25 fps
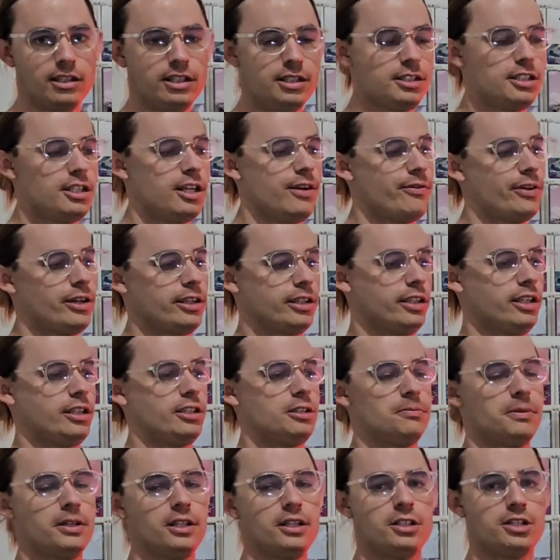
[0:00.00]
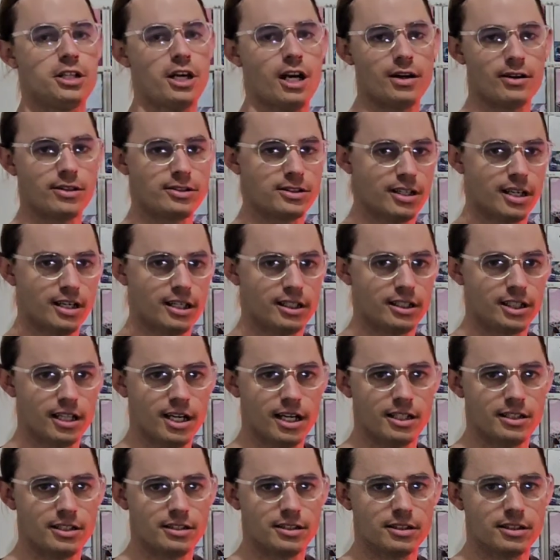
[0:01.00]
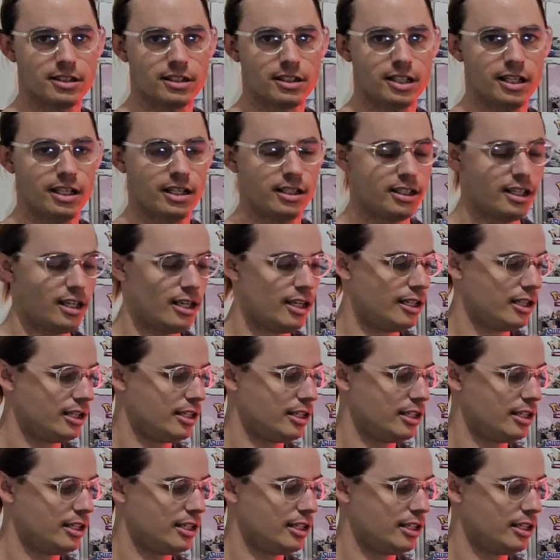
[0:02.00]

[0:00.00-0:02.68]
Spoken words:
Let's see if I can get as many Charizard cards as I can.